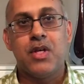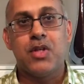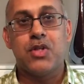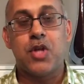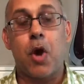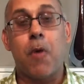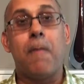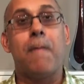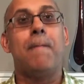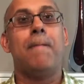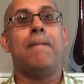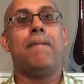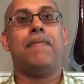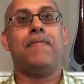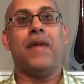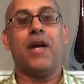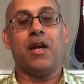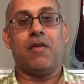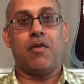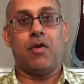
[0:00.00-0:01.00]
So
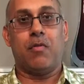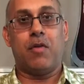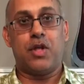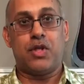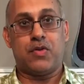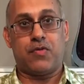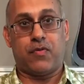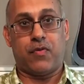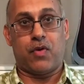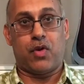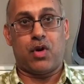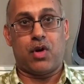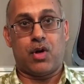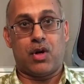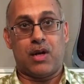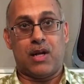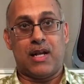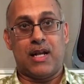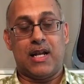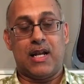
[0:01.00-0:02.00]
thank you very much
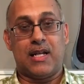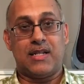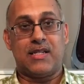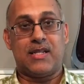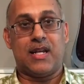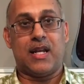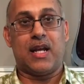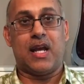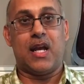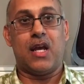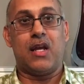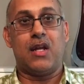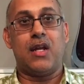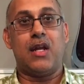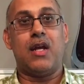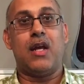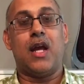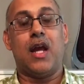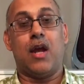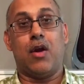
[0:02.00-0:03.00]
for listening
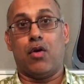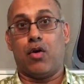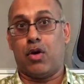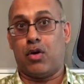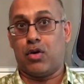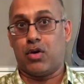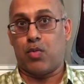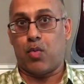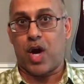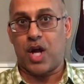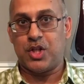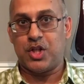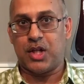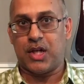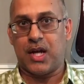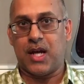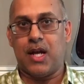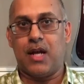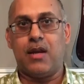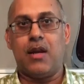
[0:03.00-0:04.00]
in or
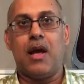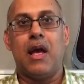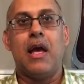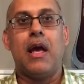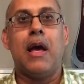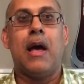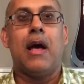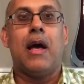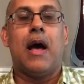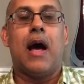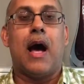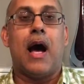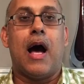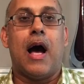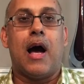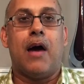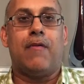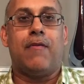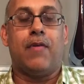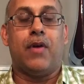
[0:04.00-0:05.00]
watching in
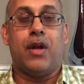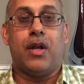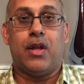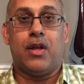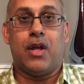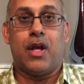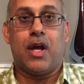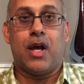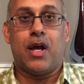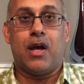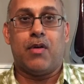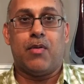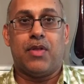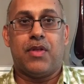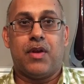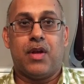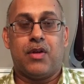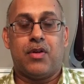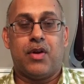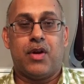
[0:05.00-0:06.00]

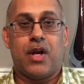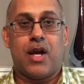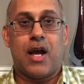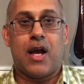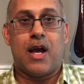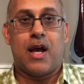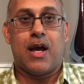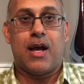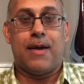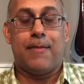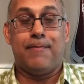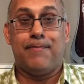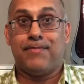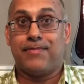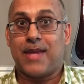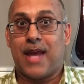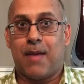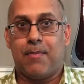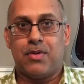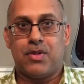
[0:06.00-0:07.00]
with another
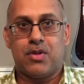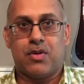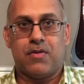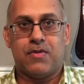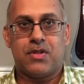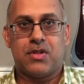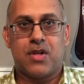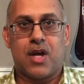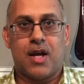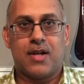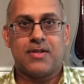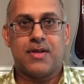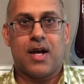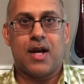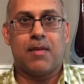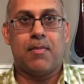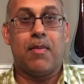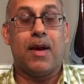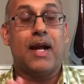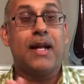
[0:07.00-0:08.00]
episode of Stock
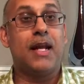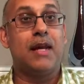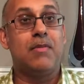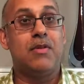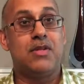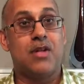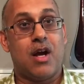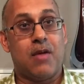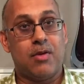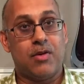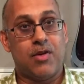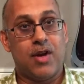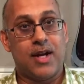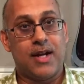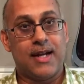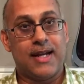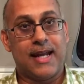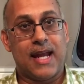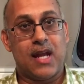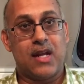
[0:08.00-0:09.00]
Talk. My name is Aman
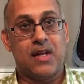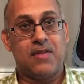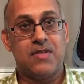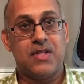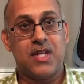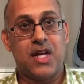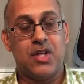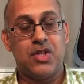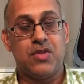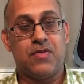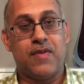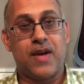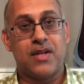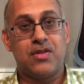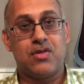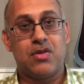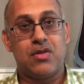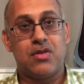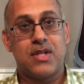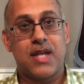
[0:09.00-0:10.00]
again of Sage
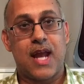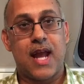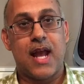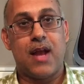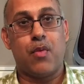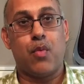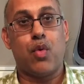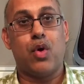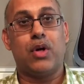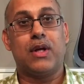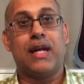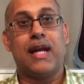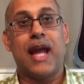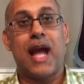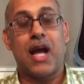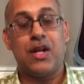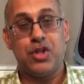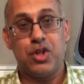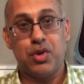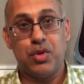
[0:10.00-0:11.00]
Investors, and we'll
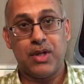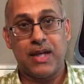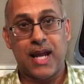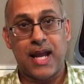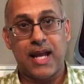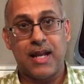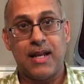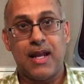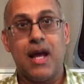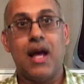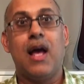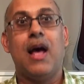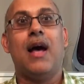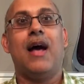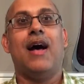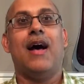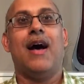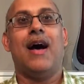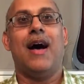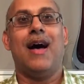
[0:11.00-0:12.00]
catch you again
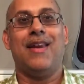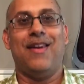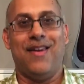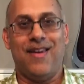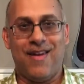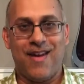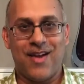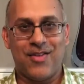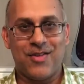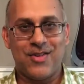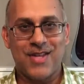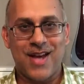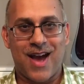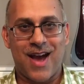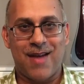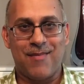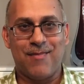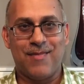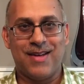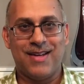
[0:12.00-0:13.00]
another
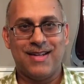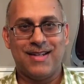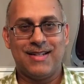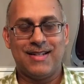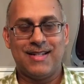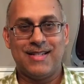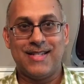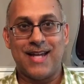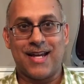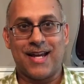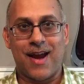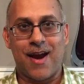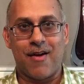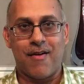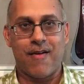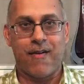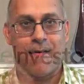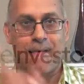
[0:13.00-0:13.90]
time. Take care.